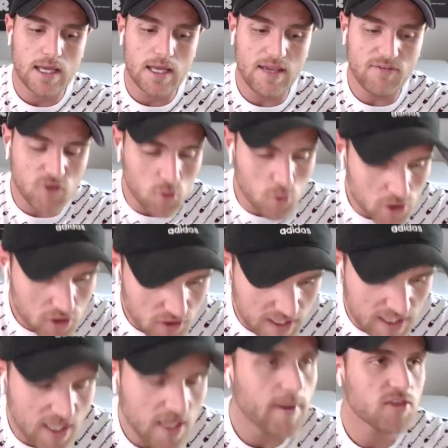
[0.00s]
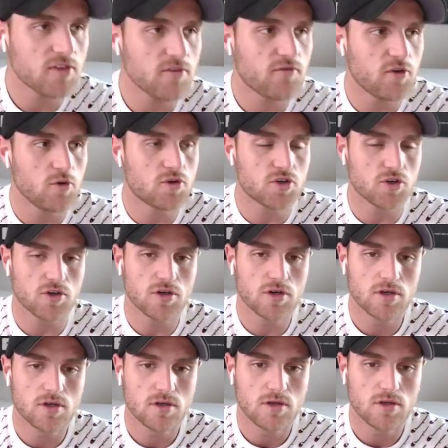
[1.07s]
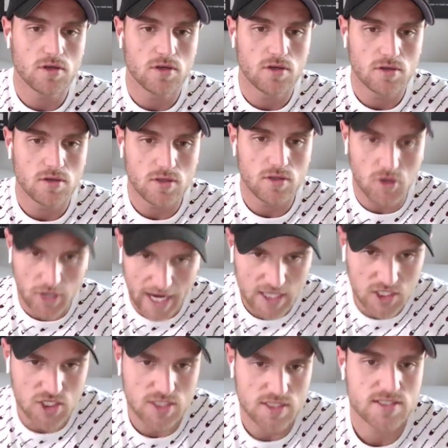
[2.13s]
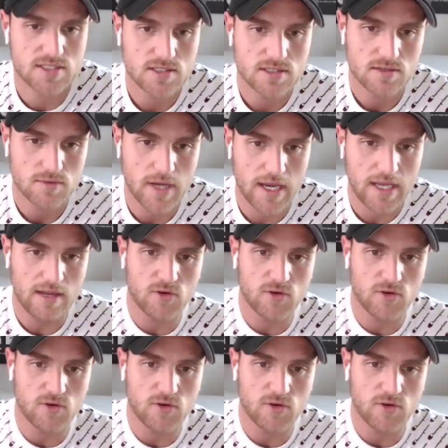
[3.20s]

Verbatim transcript: if you were thinking about the future, you're anxious, right?